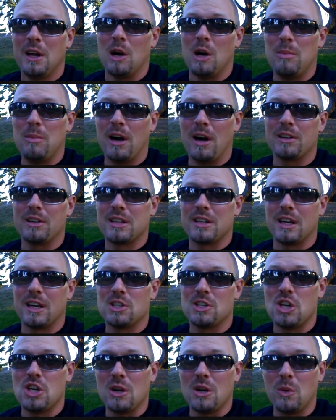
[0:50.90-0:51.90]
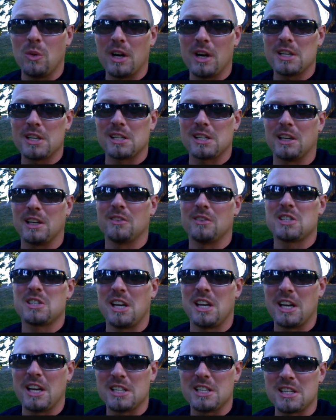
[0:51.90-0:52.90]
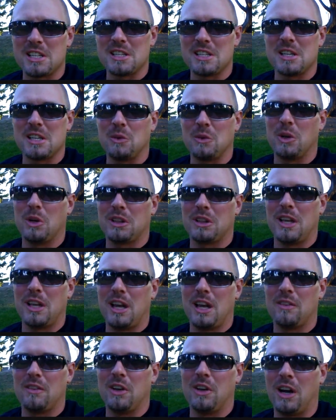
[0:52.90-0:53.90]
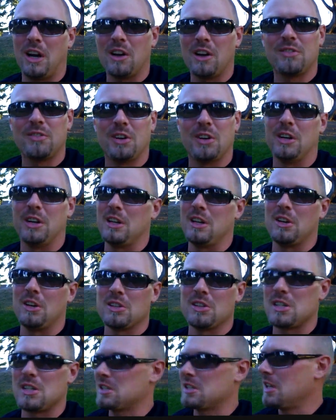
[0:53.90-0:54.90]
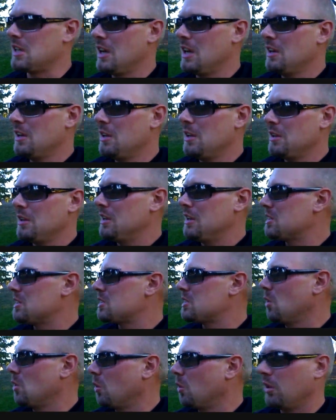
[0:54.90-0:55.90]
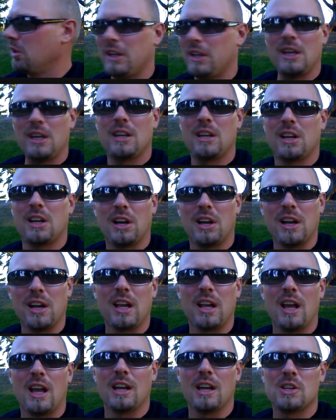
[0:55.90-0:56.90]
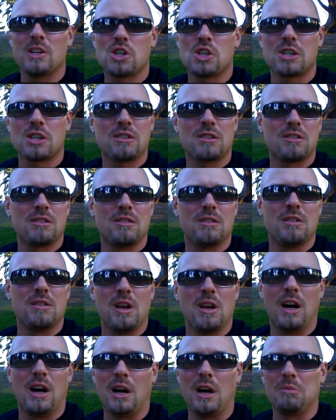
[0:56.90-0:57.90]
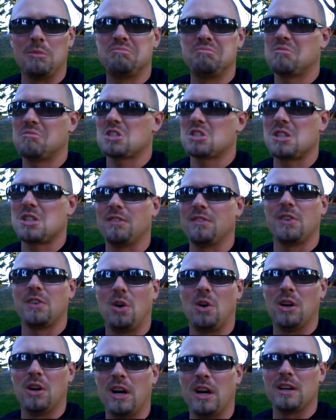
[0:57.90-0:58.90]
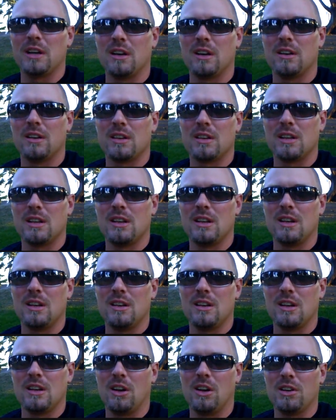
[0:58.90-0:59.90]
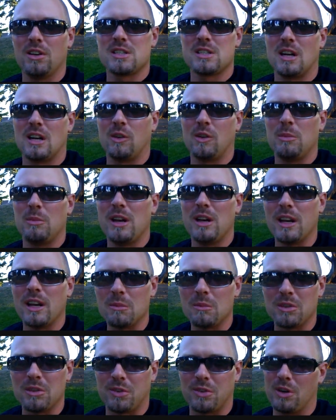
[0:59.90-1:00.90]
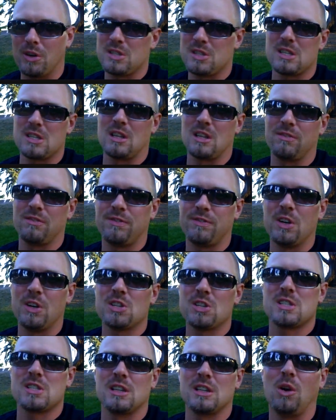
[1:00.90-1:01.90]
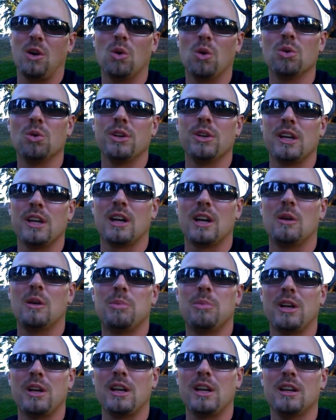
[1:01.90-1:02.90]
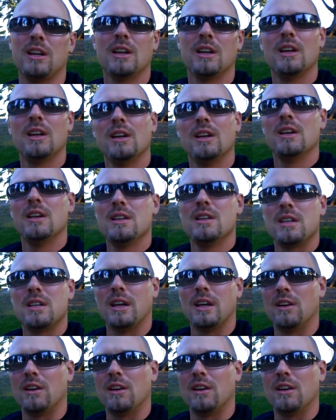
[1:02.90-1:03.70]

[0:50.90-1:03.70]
about uh, GeneWize Life Sciences and what they have to offer. You know this is is totally cutting edge Uh, stuff going on here that, that you know has never been done before. This is the first and the only company to